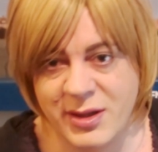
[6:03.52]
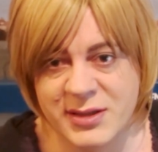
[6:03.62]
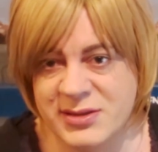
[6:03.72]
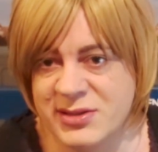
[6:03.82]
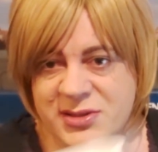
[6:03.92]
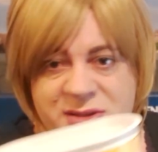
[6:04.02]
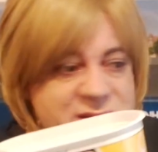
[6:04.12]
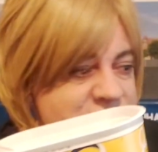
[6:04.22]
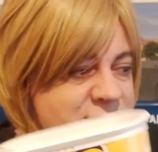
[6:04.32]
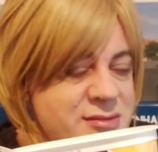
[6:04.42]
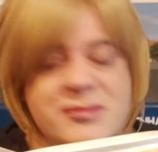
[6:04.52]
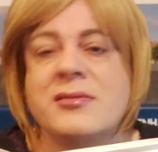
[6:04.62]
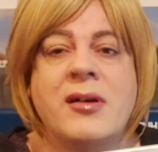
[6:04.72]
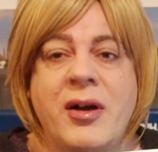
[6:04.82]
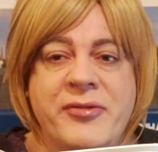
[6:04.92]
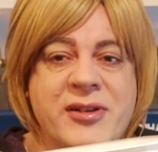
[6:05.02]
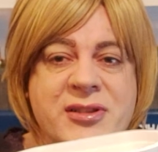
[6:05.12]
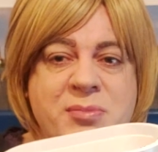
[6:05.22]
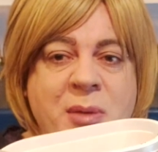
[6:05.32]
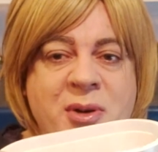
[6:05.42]
This is just, I
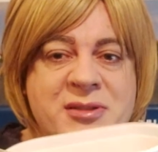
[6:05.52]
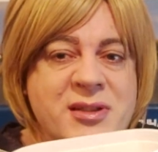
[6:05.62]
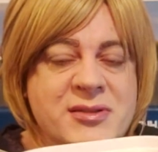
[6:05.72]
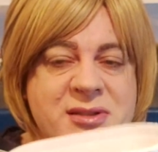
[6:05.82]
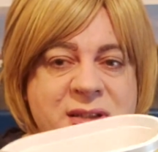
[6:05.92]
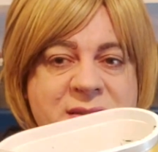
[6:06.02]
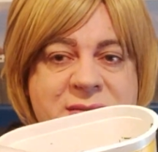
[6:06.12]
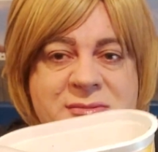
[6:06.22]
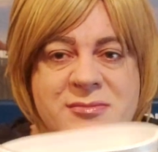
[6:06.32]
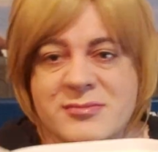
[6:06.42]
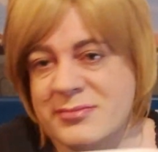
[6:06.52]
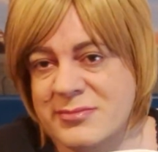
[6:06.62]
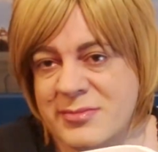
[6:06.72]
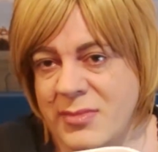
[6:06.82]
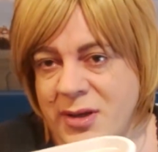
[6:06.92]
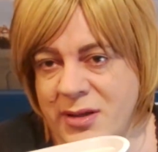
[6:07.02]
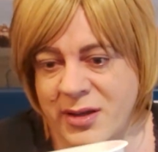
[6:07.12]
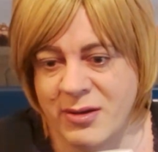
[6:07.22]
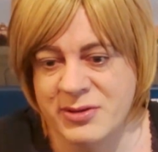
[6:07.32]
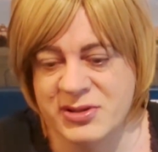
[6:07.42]
finished my butter, so you
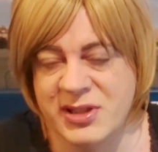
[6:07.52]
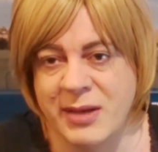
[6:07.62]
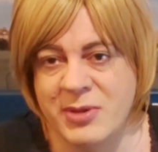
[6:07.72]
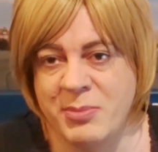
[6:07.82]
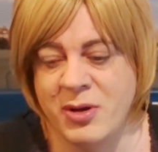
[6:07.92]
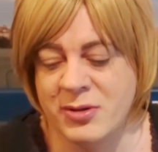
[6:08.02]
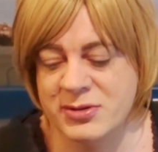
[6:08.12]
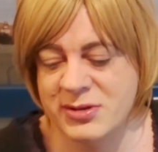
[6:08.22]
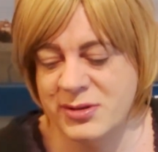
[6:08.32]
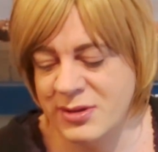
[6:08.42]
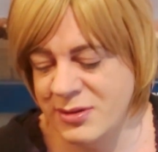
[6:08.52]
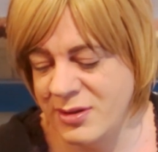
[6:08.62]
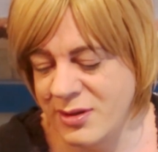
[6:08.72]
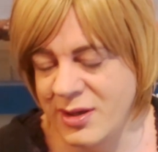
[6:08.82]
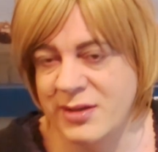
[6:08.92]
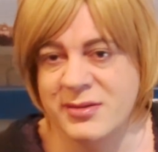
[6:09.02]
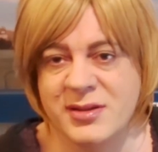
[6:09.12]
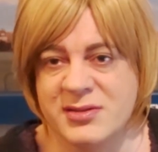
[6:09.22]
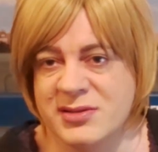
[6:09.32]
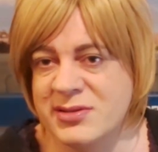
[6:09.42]
know, I just kept the pot, and
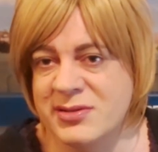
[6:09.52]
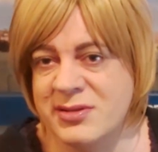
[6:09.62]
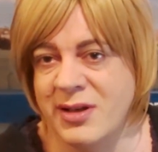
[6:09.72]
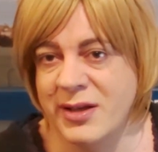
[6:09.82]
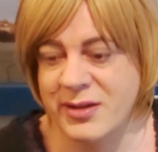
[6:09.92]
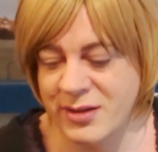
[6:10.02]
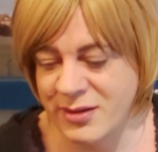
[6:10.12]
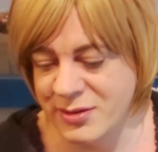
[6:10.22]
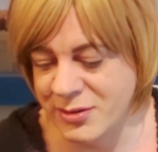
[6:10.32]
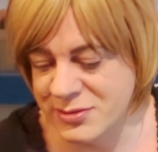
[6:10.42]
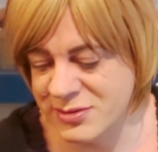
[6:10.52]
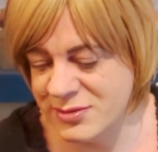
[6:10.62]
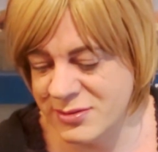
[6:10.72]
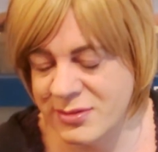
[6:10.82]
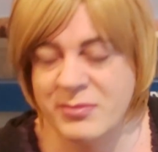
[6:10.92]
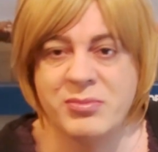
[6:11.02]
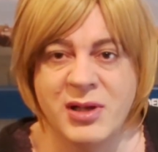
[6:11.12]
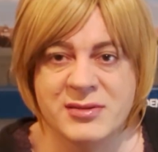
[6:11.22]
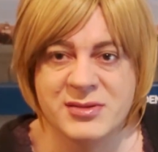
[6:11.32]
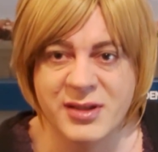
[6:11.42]
this is just like an odd
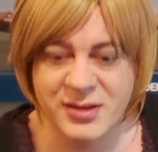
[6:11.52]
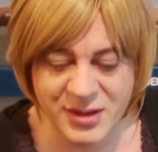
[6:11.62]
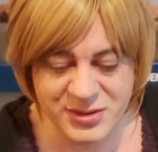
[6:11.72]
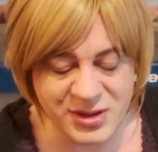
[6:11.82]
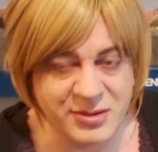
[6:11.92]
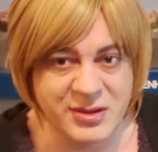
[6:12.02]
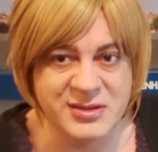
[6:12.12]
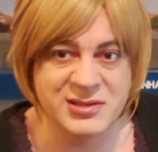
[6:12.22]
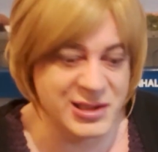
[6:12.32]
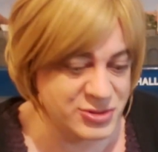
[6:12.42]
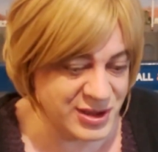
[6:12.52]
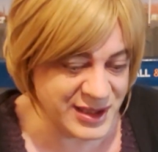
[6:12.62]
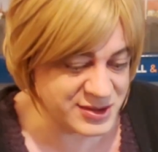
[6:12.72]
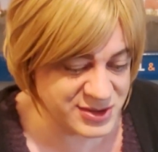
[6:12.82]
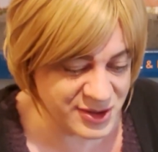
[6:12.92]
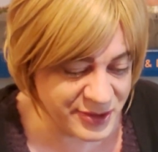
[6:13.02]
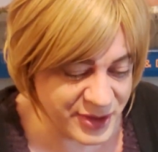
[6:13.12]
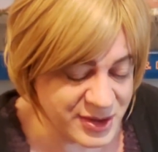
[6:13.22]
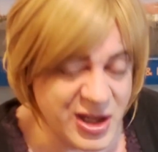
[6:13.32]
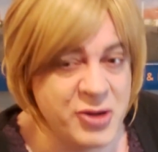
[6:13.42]
plastic. So it's literally next to
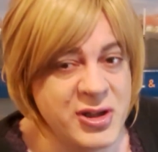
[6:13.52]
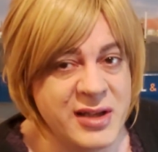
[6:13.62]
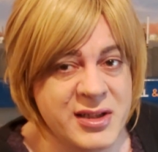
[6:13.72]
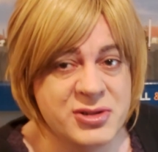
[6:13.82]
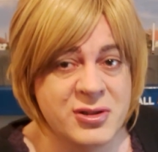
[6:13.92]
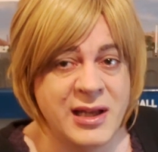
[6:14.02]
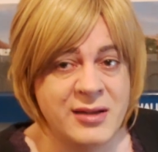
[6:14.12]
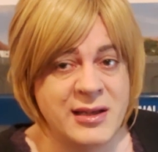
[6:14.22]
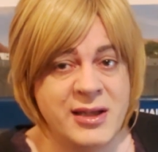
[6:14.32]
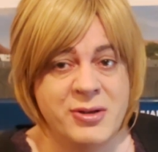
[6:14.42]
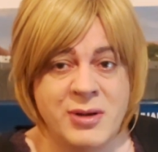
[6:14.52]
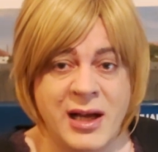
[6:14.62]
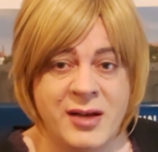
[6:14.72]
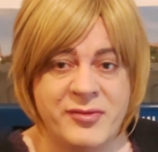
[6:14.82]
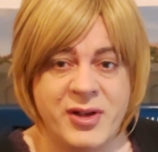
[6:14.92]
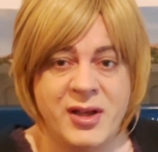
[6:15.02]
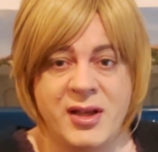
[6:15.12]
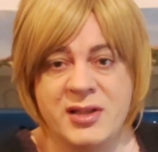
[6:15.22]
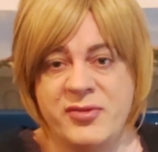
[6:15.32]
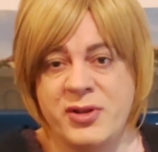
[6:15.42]
nothing. The only initial outlay you'll have
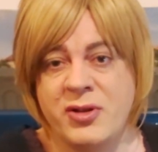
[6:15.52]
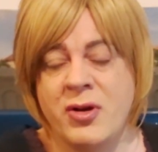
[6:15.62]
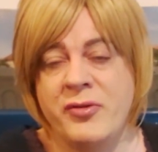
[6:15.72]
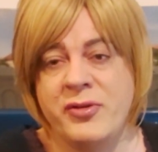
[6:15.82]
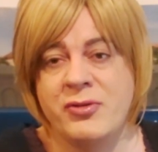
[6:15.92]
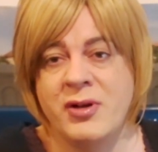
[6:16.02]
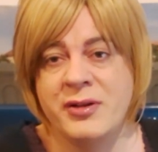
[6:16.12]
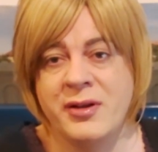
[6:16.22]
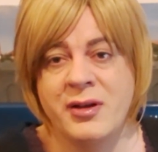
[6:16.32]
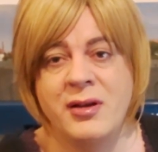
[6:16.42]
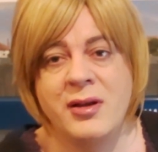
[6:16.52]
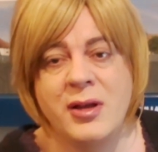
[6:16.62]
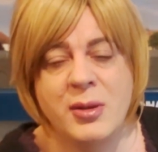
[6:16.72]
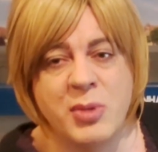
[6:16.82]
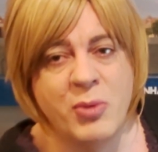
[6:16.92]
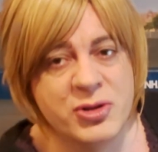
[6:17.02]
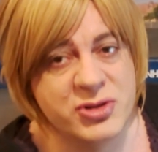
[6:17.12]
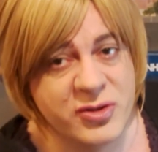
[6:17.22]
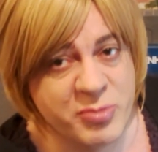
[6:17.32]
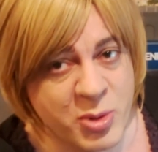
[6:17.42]
is for the coffee grinder. But
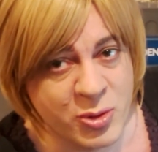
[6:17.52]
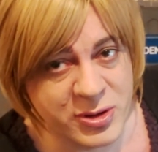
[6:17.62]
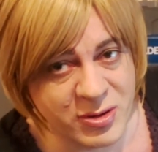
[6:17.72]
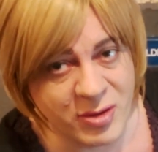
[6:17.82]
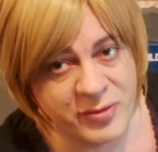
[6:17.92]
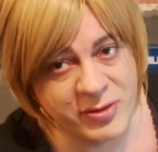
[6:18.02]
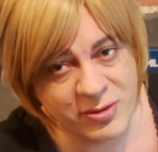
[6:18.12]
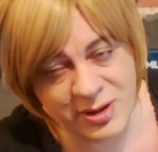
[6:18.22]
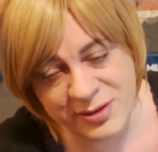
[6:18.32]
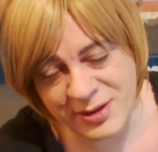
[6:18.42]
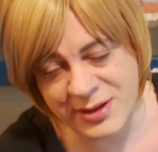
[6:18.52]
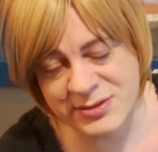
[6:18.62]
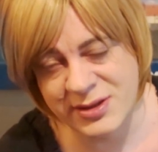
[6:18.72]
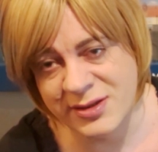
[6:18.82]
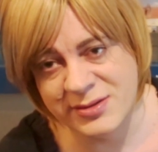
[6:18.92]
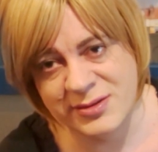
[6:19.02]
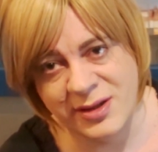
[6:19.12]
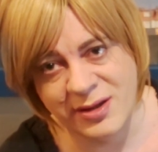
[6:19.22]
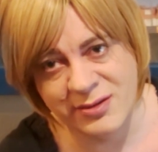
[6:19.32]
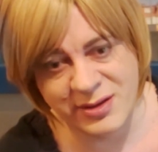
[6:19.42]
once you've bought the coffee grinder, that's it.
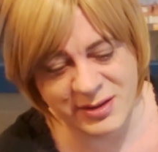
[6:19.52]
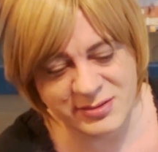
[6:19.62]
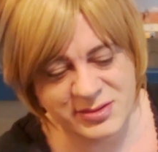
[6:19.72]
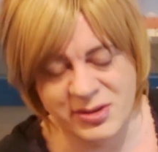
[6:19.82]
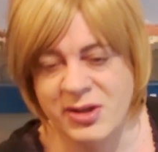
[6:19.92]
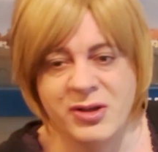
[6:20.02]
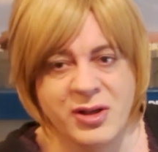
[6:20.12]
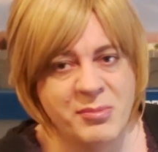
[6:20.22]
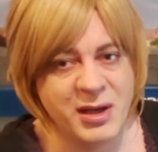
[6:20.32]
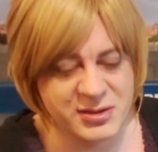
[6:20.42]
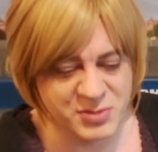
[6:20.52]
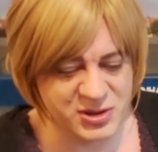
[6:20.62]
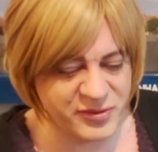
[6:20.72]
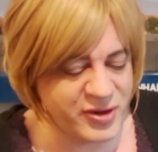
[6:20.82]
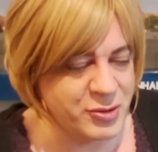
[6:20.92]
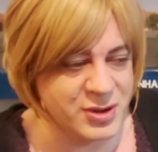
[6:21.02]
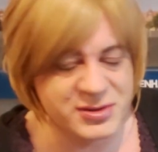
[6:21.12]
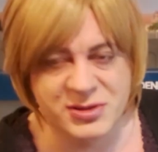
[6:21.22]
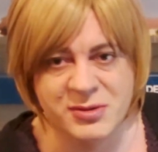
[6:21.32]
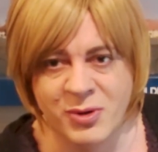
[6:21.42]
You know, you can make as much
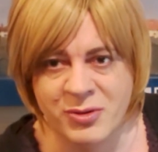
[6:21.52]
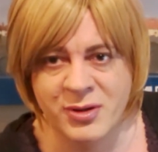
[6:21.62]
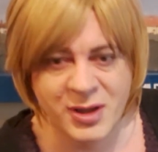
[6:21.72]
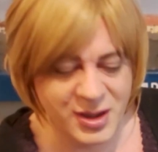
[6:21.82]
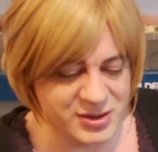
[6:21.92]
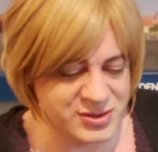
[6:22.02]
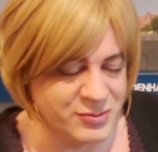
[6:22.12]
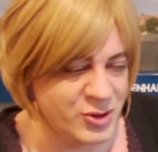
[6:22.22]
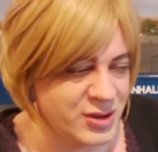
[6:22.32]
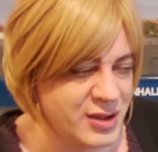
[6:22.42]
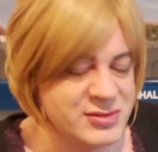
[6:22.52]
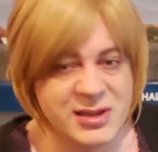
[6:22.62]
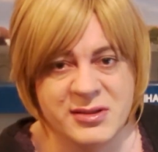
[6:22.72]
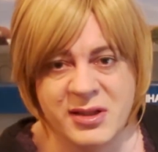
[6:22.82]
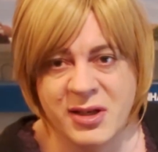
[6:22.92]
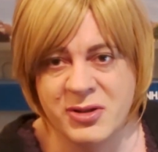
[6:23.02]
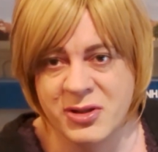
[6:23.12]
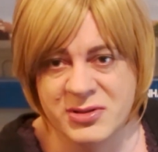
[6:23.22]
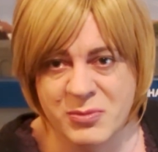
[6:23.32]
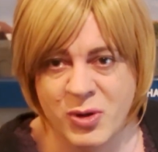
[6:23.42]
foliage as you want. It's not one of those that you can only
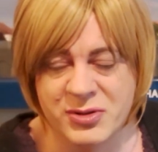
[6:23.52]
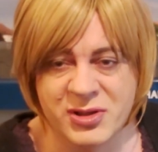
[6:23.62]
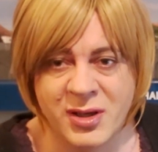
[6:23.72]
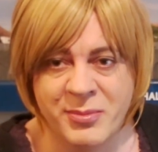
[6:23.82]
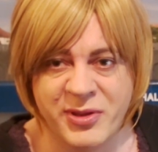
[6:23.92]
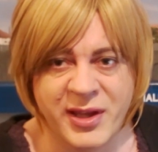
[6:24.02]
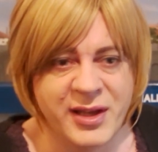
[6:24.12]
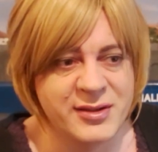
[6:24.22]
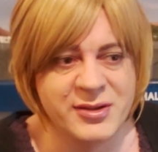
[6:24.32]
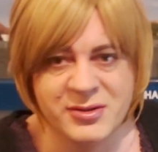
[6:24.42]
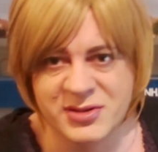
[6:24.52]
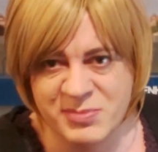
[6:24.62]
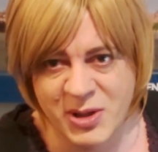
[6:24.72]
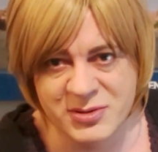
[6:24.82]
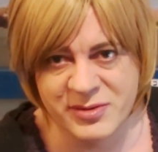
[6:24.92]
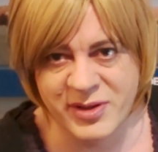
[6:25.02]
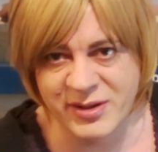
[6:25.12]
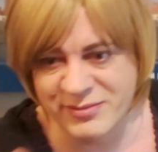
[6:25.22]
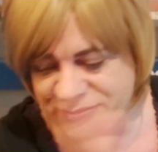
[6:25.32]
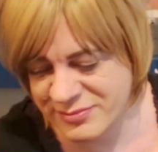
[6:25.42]
use it one time thing and then you dispose of
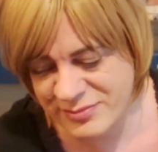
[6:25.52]
it.